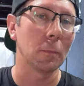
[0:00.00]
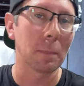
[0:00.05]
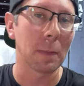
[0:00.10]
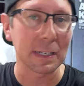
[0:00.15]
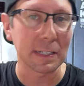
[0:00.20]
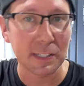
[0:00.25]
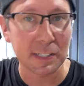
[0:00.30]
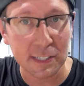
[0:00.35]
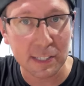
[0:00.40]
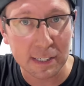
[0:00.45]
my
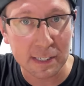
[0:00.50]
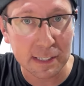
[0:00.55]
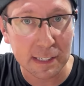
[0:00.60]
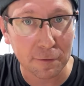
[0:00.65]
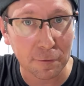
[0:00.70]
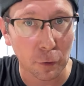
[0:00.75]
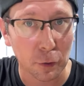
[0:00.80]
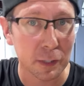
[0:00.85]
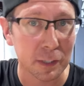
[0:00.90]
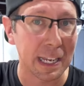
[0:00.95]
60
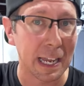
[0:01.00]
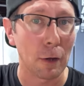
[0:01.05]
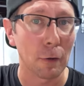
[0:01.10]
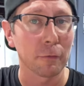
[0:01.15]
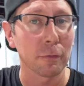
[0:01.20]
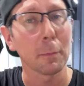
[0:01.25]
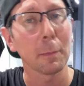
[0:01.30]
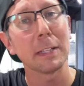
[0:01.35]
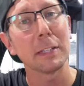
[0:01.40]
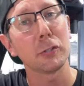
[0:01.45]
foot down
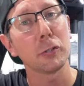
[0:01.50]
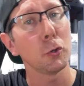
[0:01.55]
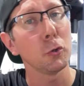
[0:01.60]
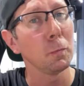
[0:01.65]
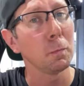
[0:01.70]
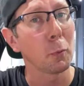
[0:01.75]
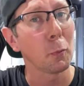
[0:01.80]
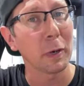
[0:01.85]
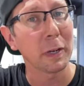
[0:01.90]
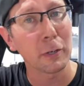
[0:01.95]
from a
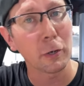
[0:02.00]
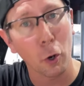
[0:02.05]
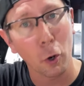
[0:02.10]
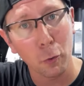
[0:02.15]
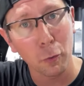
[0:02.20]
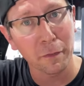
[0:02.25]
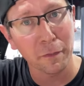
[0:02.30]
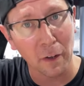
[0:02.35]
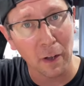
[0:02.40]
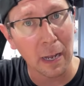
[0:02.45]

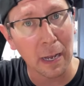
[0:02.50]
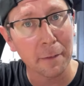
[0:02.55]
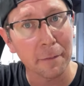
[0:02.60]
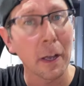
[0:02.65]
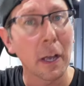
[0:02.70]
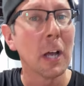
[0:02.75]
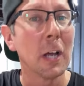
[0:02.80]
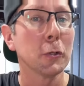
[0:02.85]
2.05